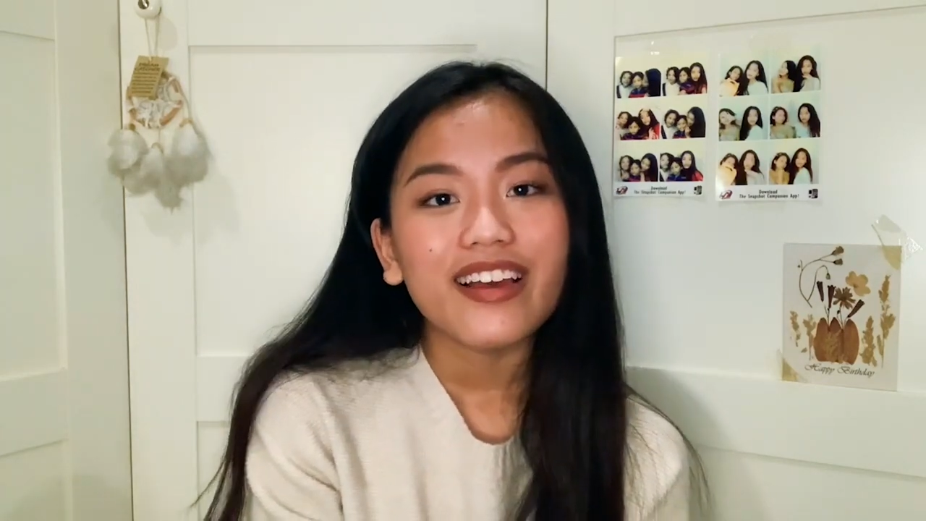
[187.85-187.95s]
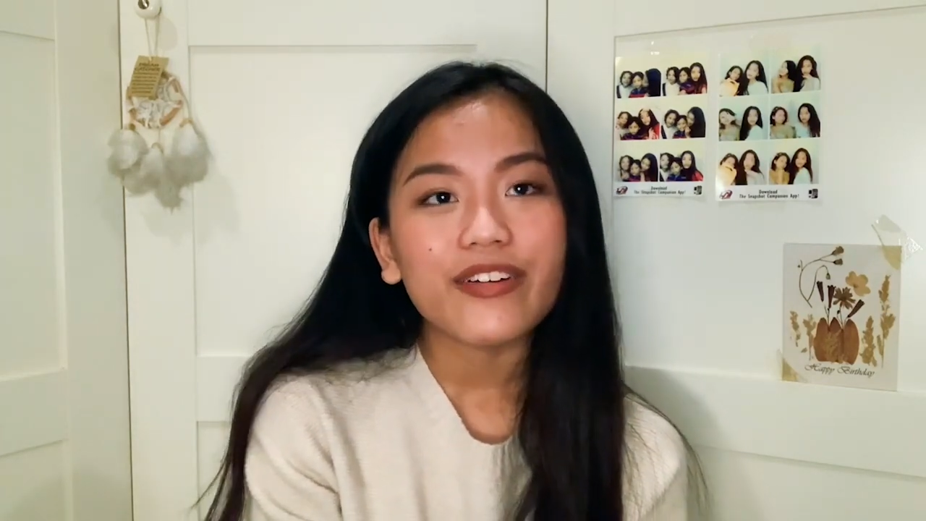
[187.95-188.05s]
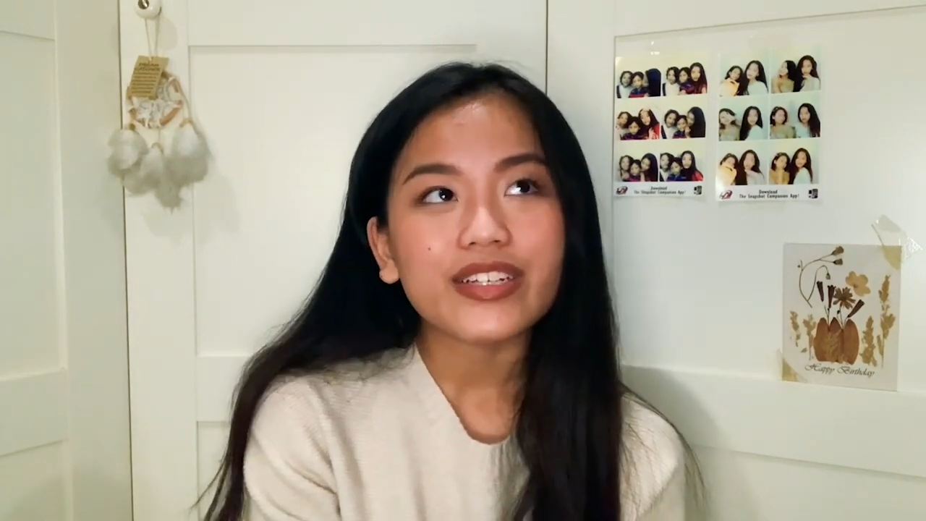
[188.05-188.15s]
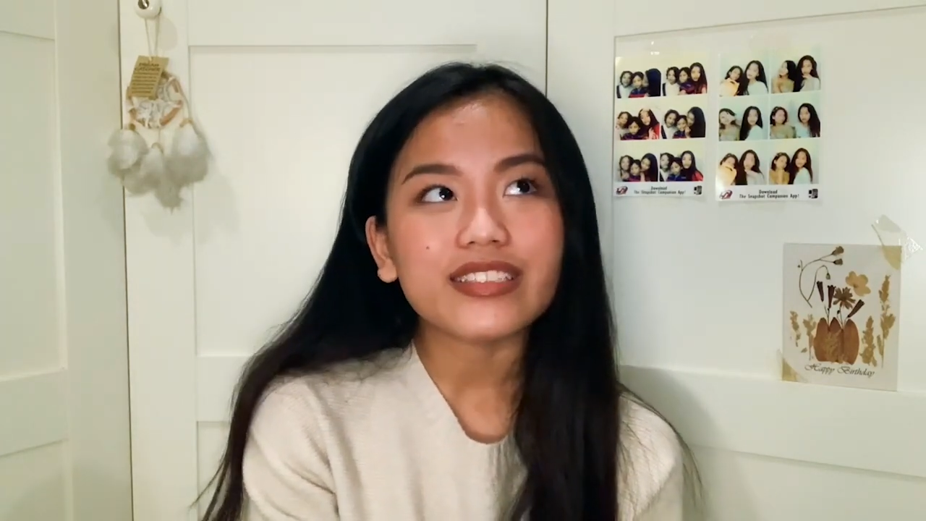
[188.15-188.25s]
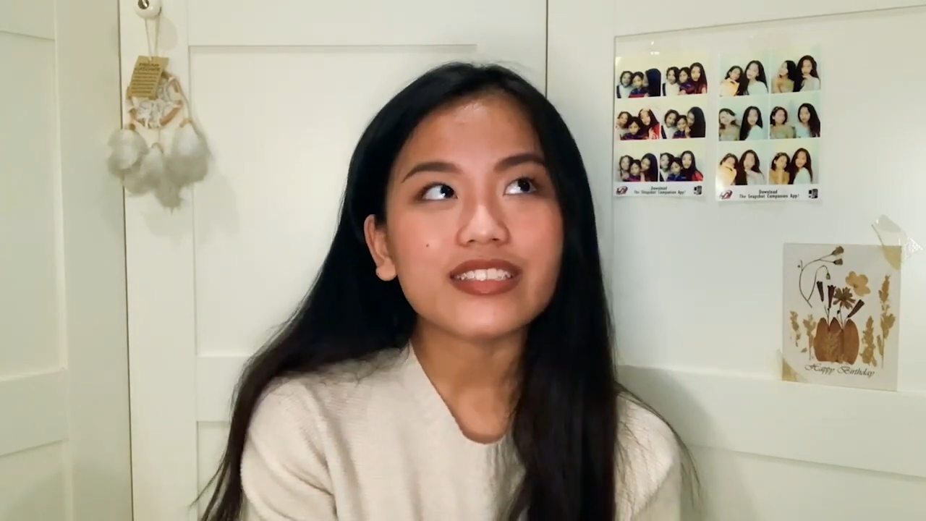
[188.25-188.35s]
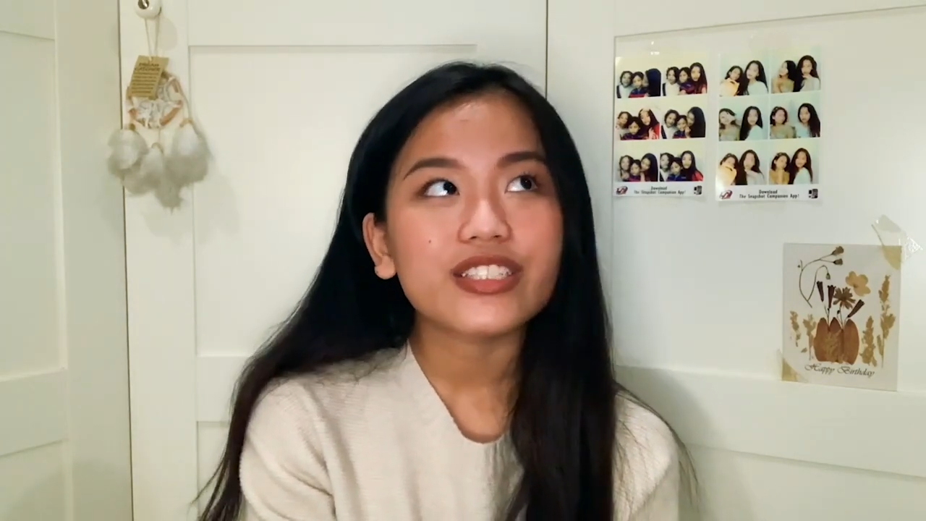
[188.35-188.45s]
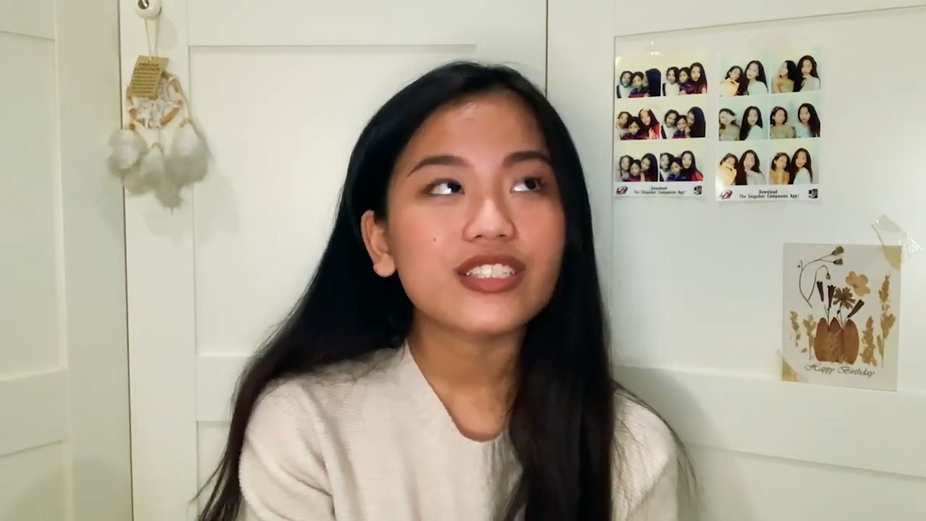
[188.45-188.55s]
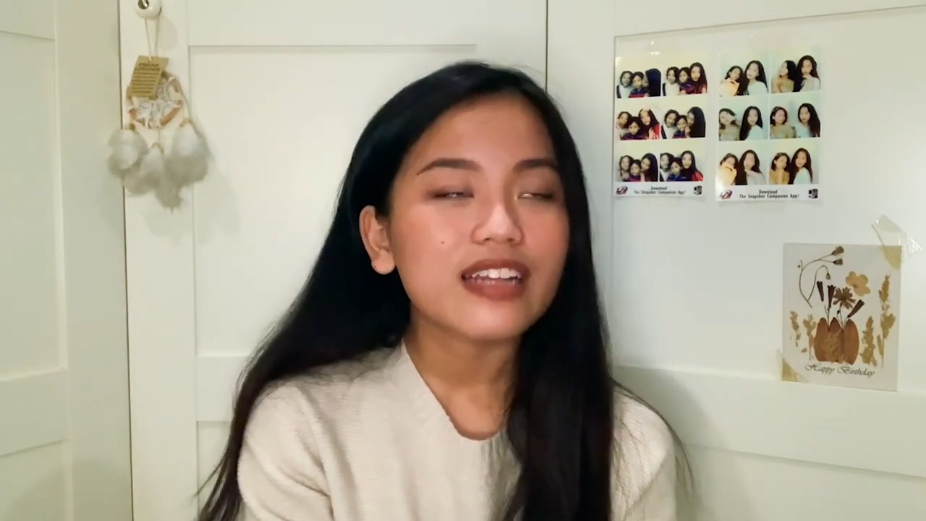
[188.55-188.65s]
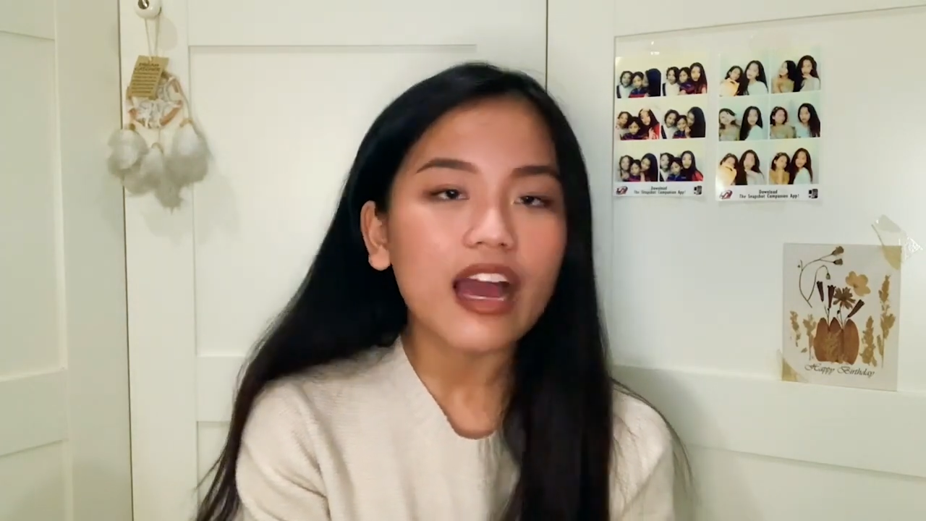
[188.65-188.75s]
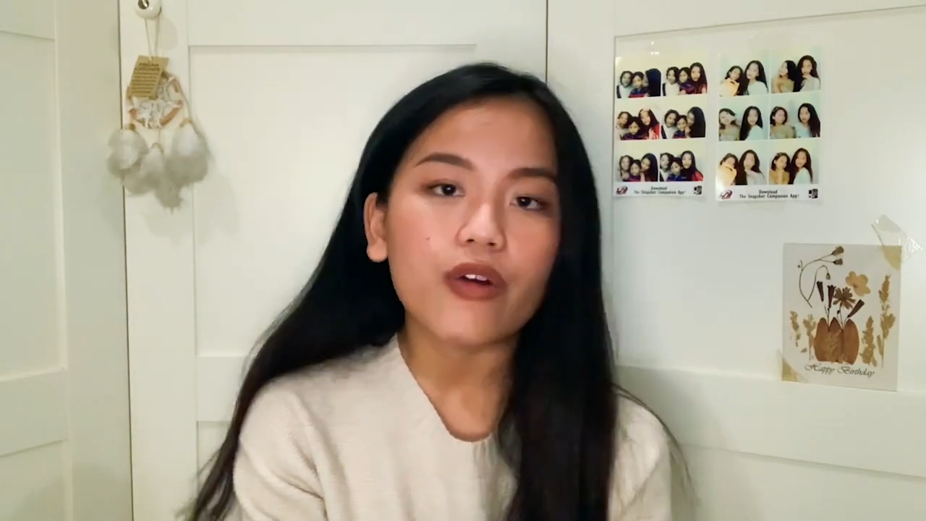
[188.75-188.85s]
which is just
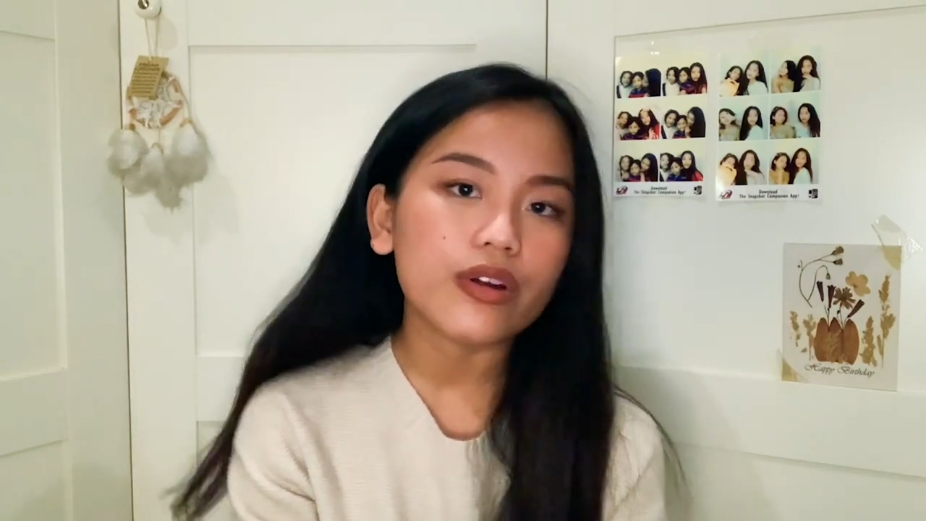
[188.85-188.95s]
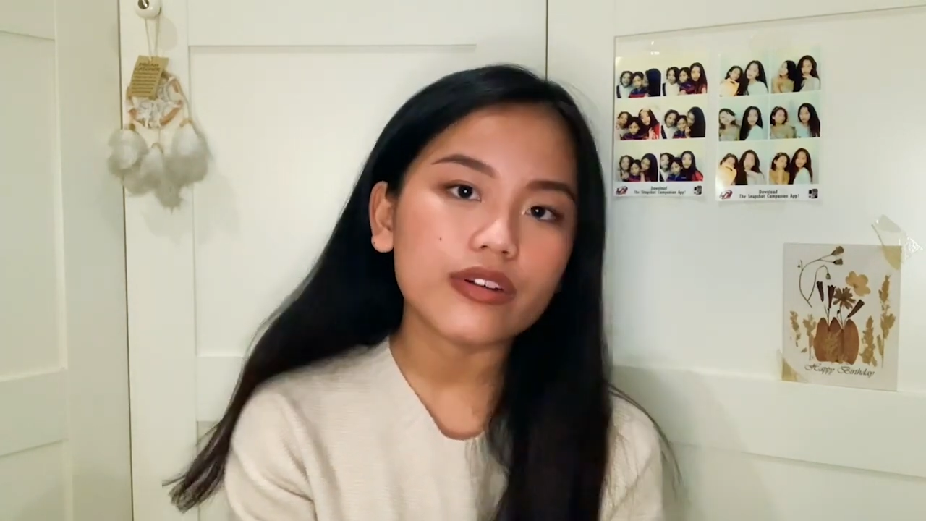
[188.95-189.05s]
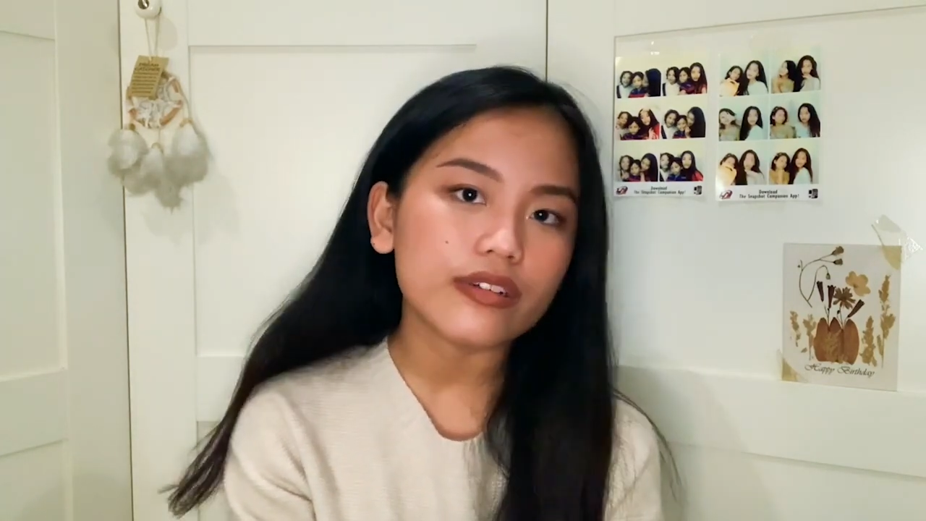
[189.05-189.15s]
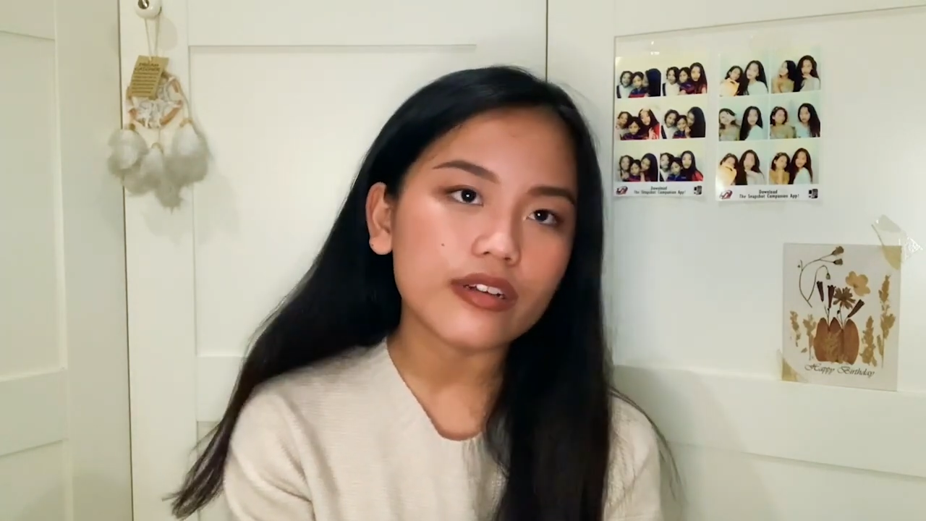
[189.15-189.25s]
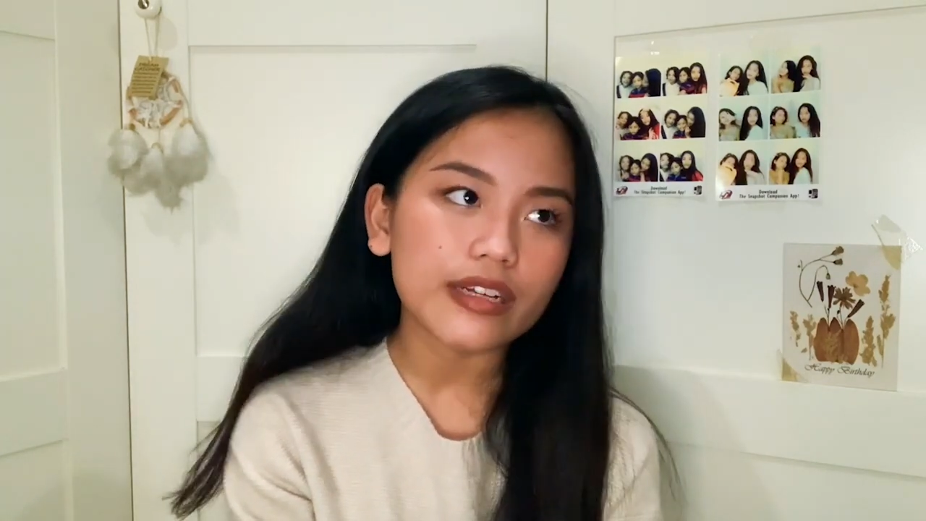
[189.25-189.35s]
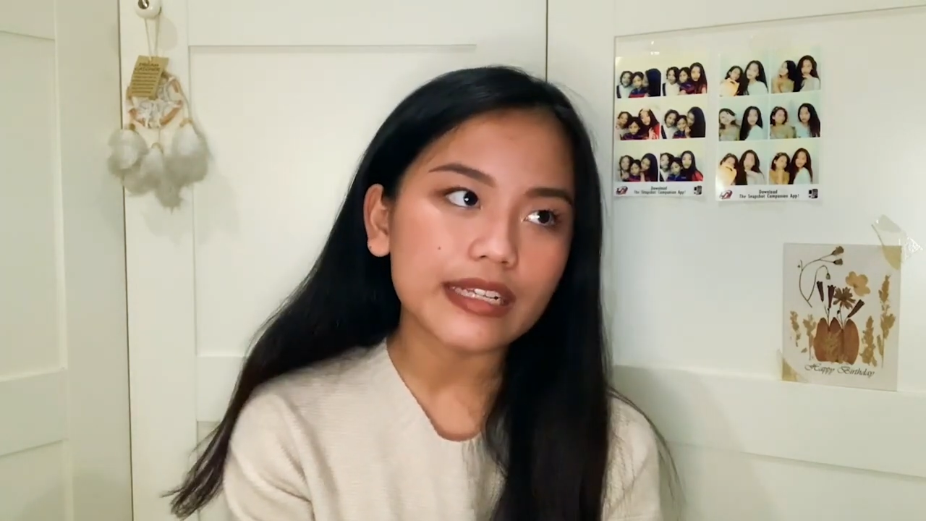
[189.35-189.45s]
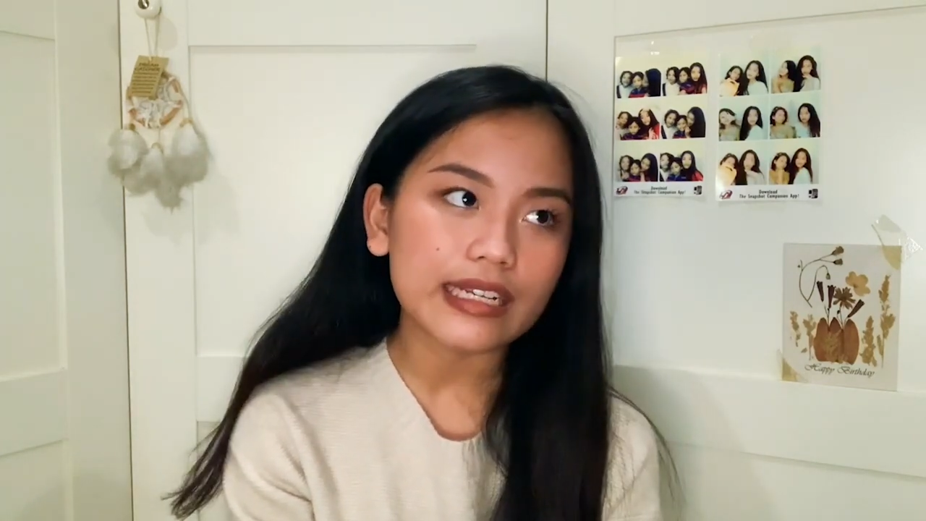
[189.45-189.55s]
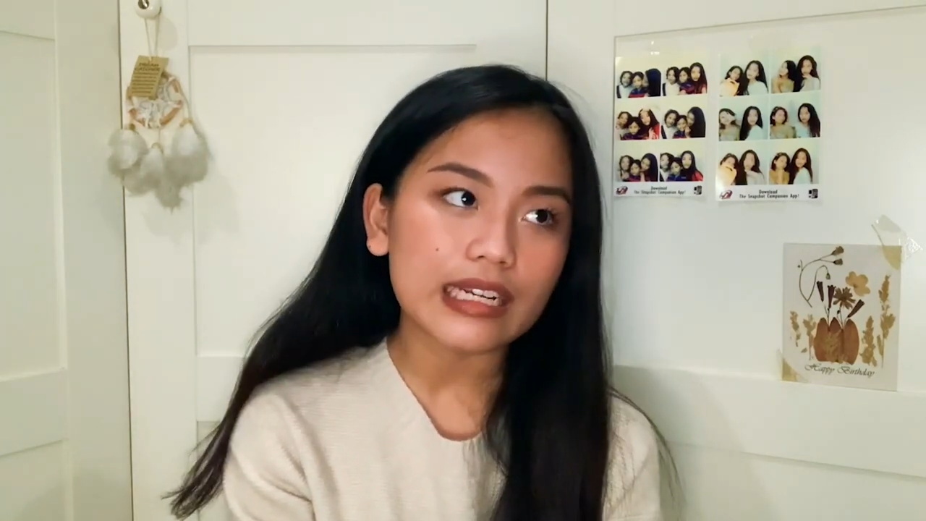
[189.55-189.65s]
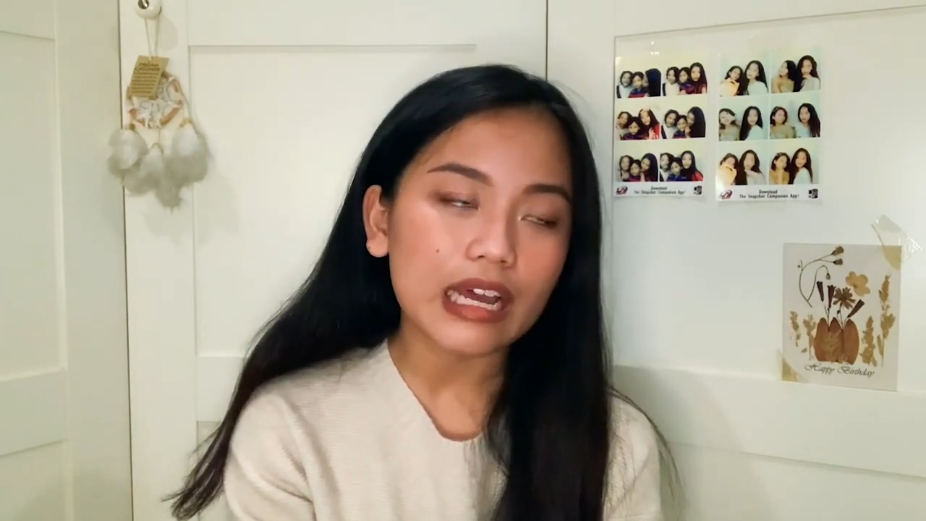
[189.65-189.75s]
an hour and